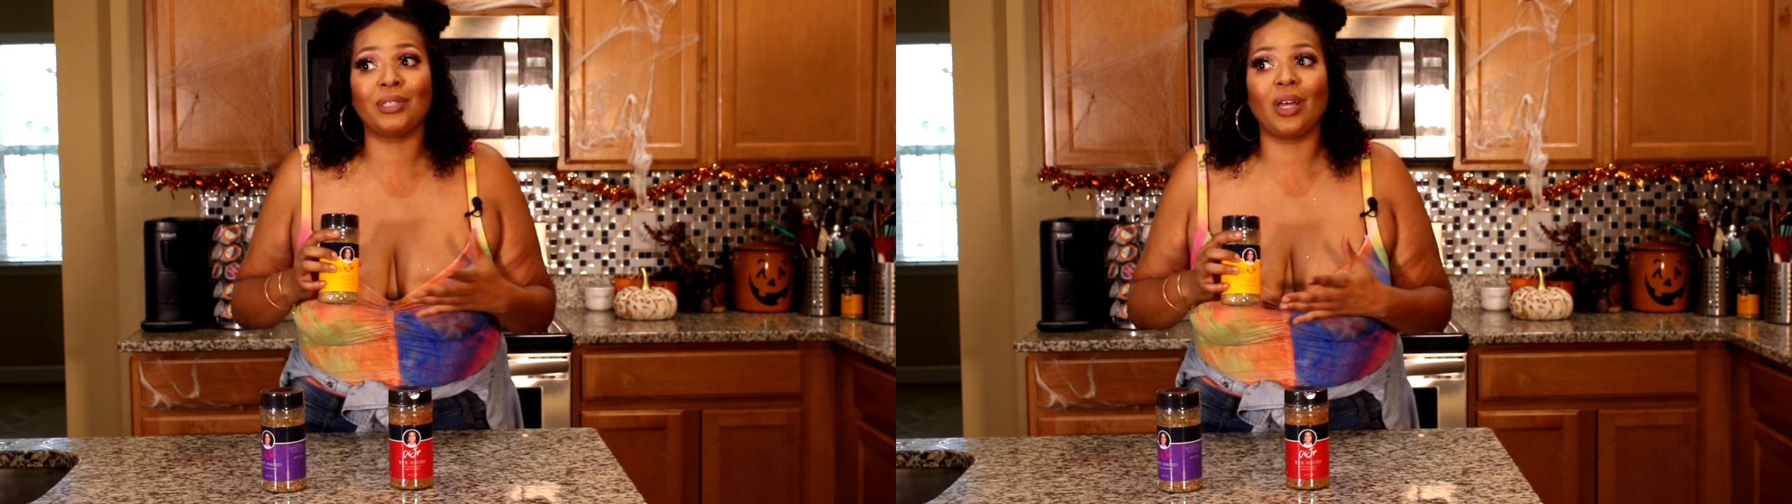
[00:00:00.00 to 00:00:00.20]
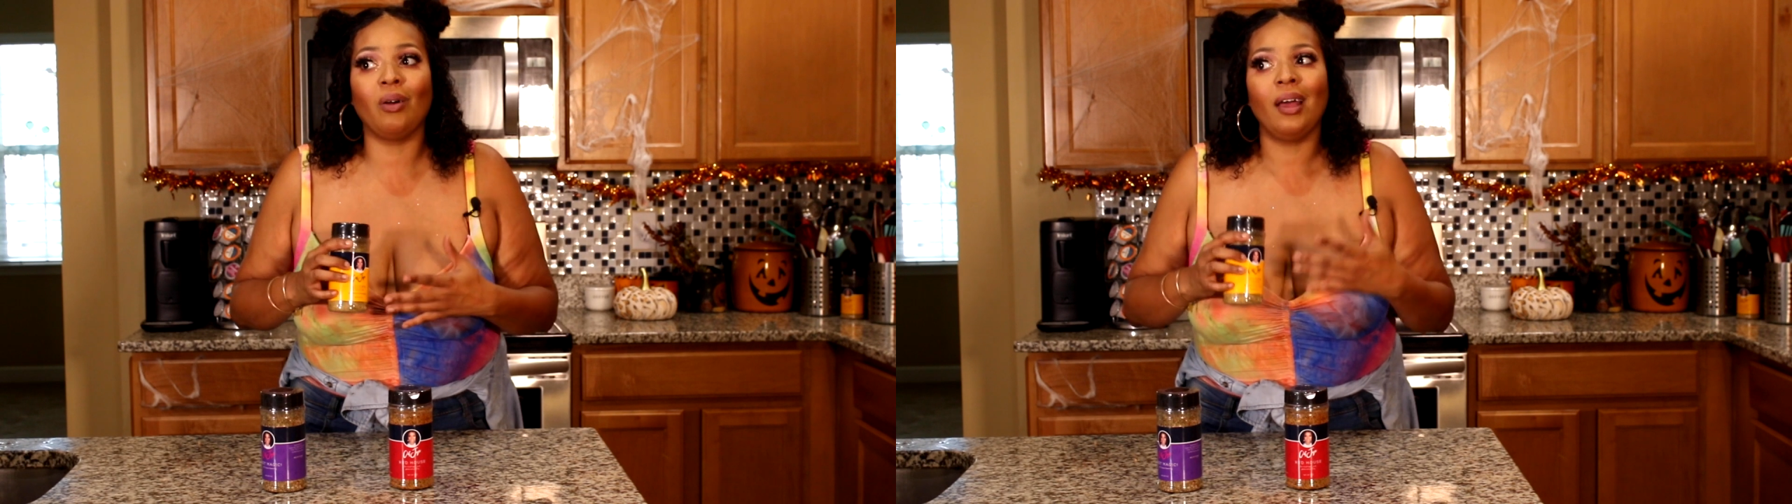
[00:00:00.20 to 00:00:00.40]

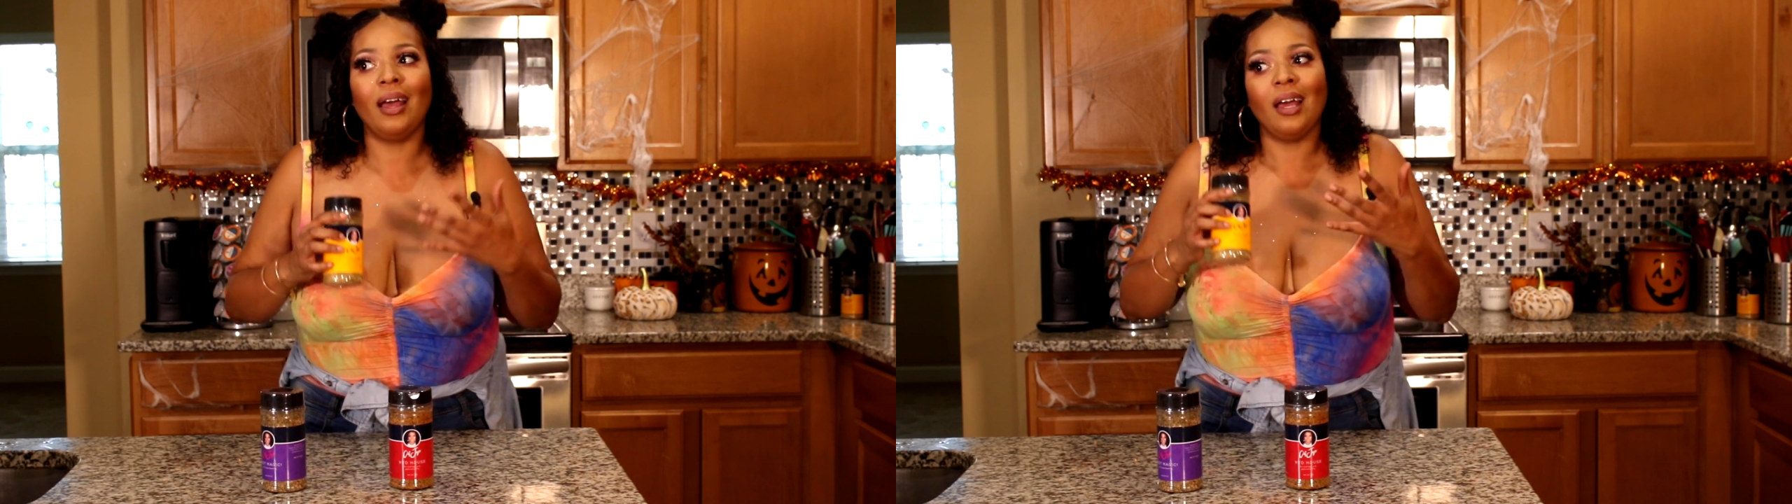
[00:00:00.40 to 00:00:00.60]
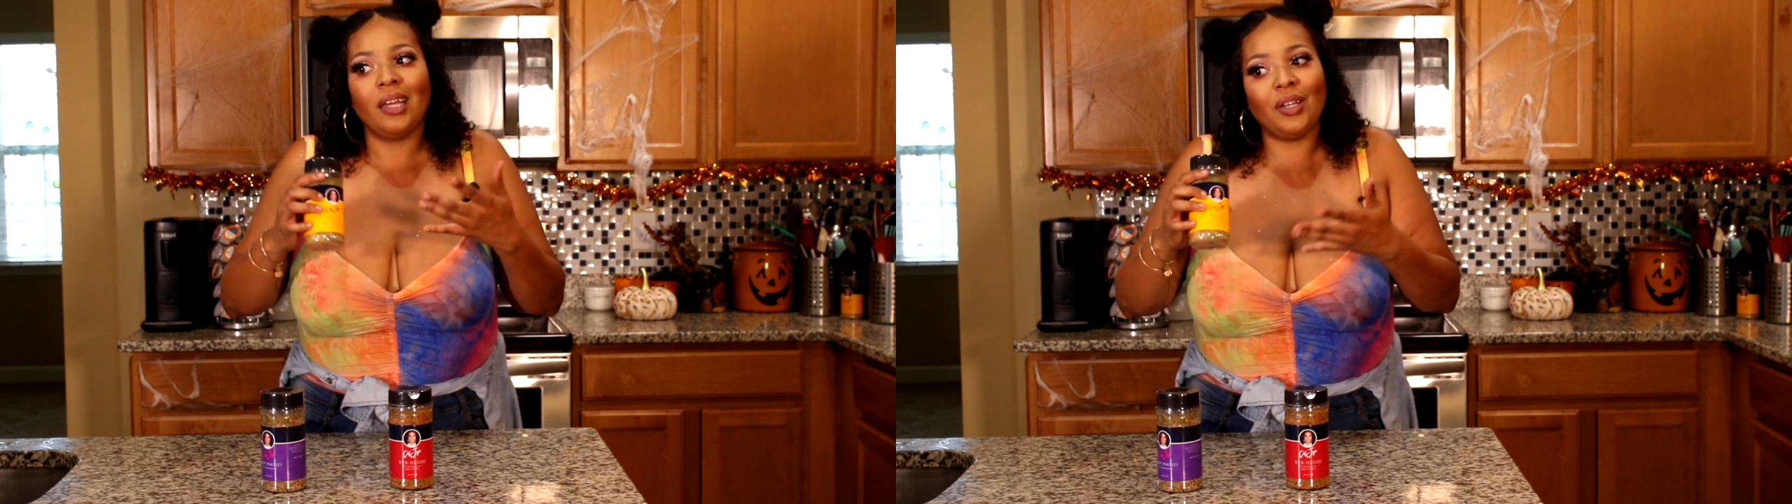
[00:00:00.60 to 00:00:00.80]
So,
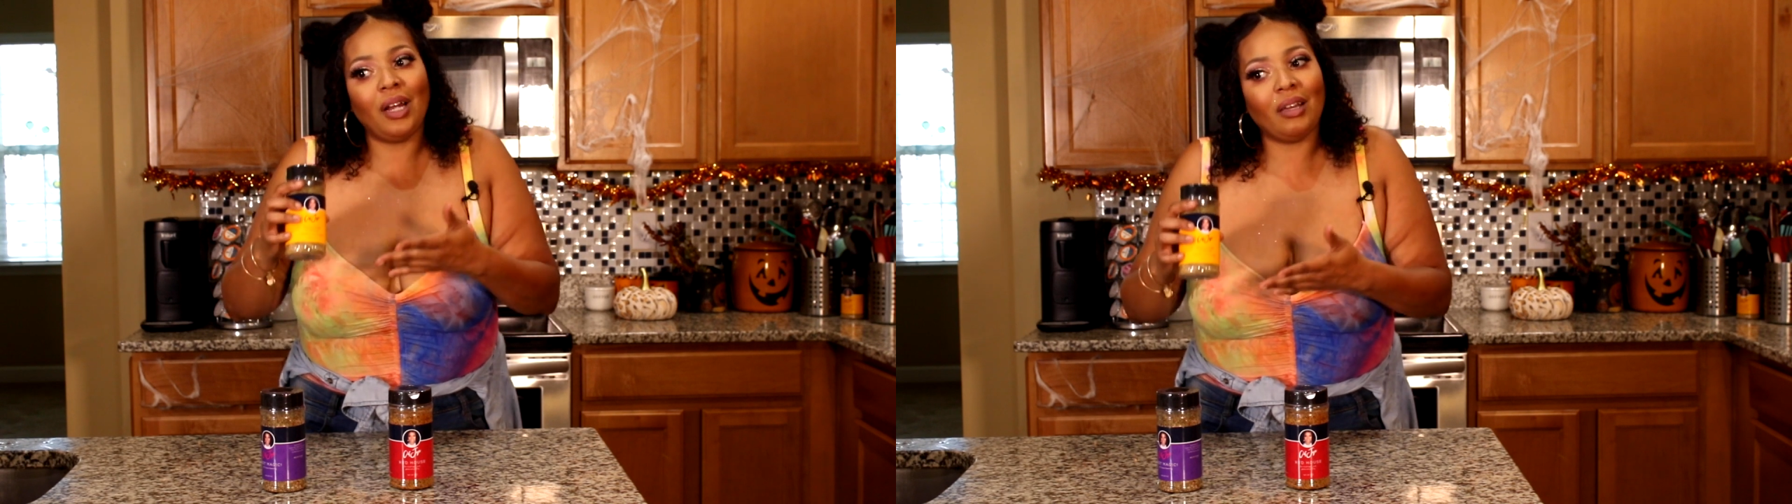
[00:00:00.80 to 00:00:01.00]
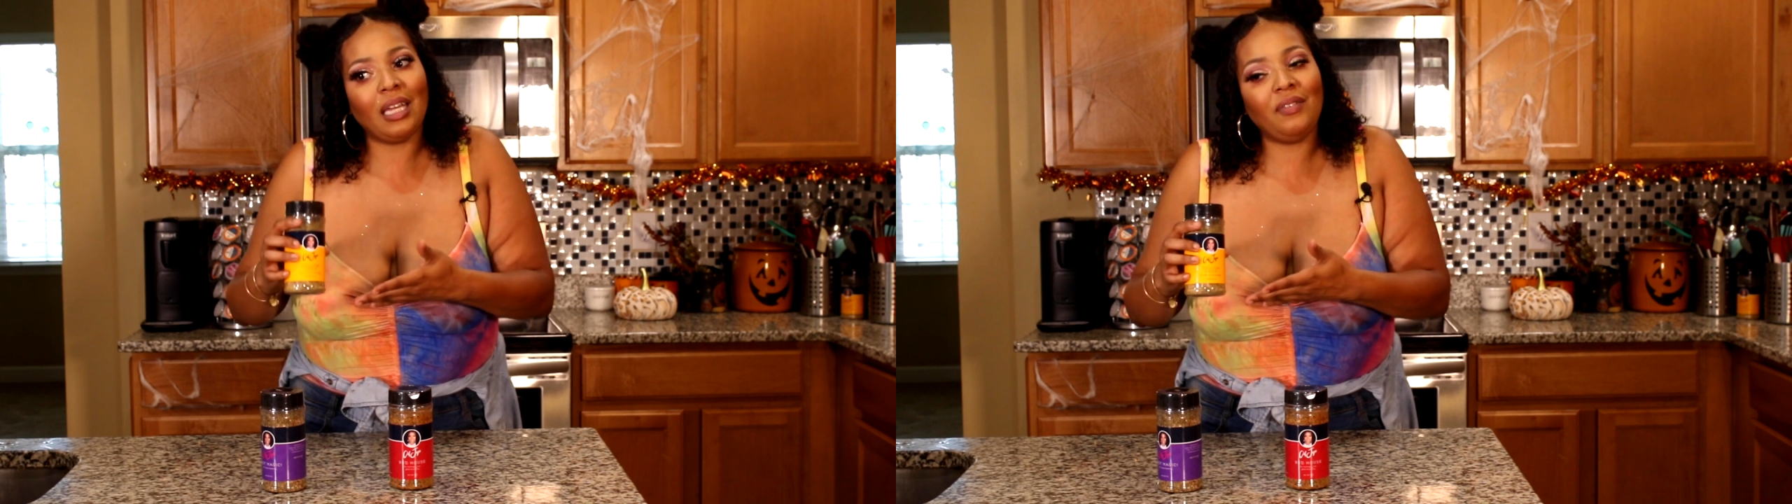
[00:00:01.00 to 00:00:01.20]
you
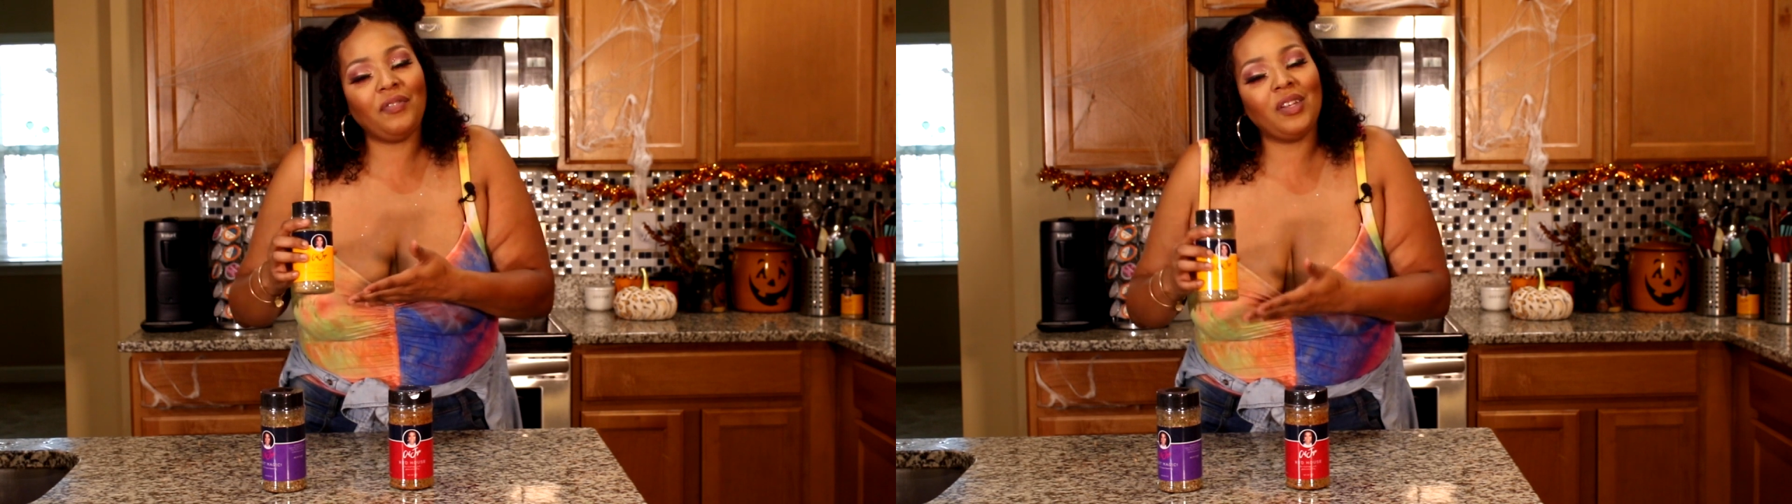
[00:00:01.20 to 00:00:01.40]
know, even